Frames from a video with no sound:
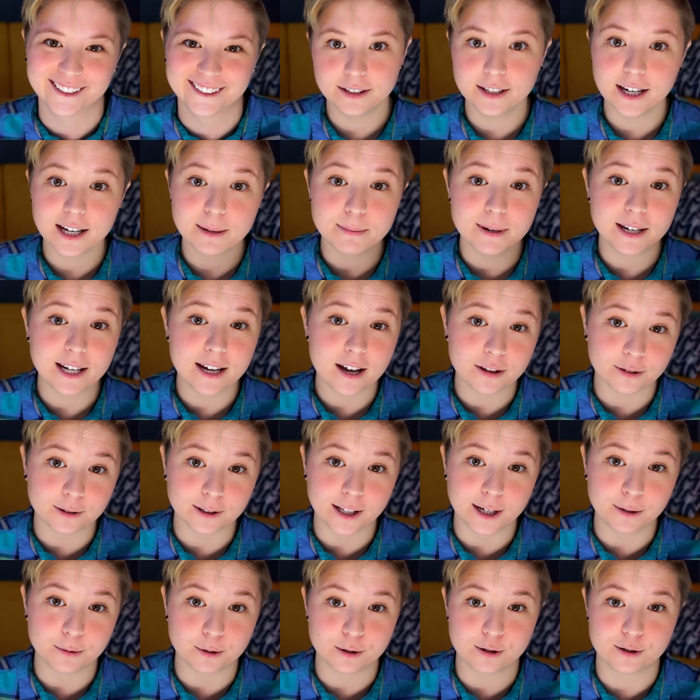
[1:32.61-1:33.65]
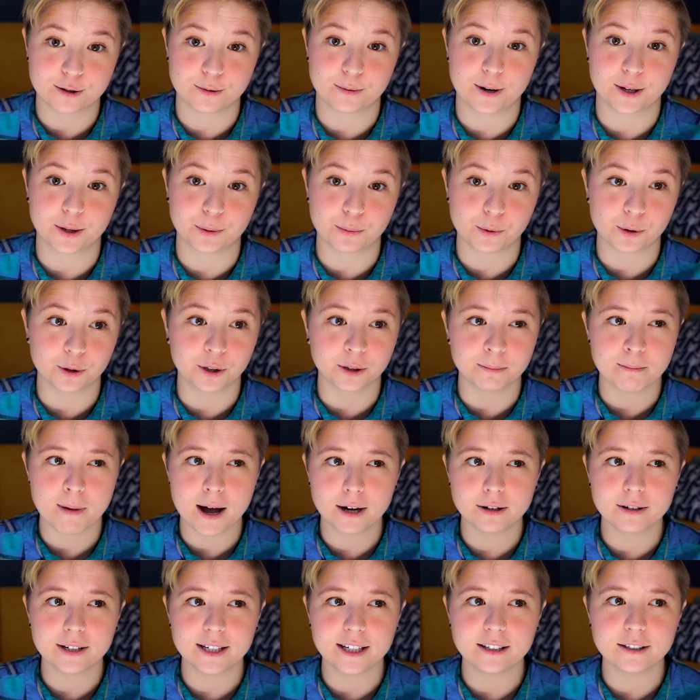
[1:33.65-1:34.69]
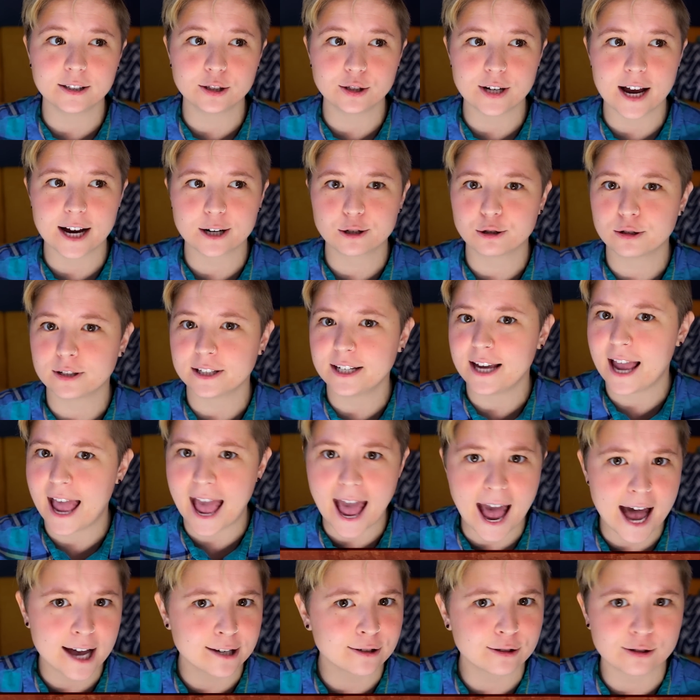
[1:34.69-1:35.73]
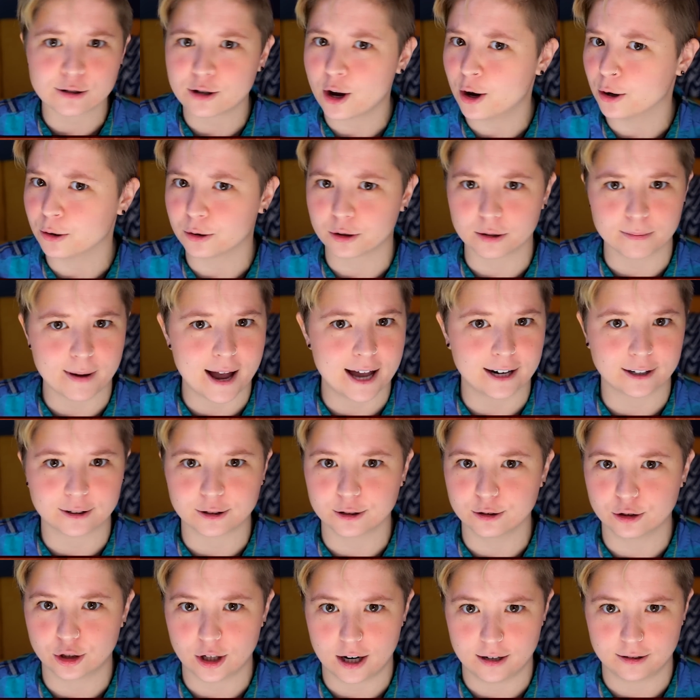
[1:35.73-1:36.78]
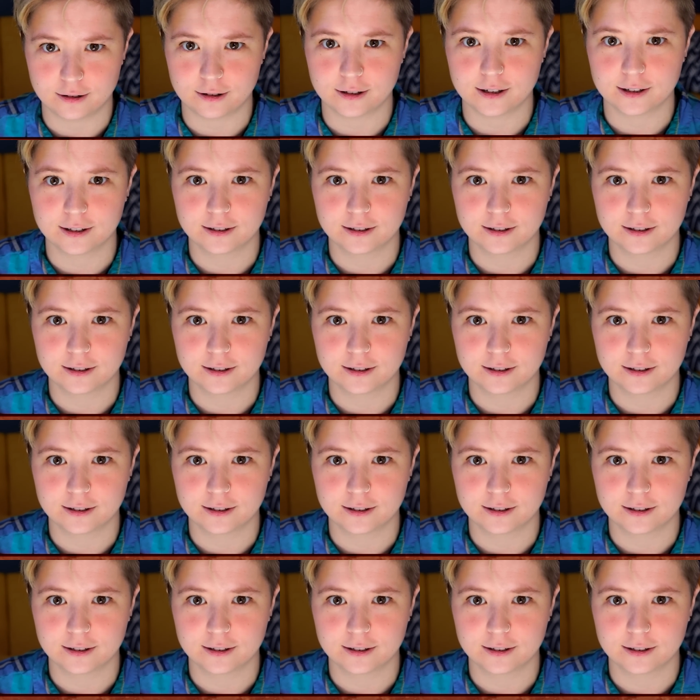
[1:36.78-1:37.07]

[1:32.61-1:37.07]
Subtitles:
Unlike many other languages around the world, modern English actually has no grammatical gender.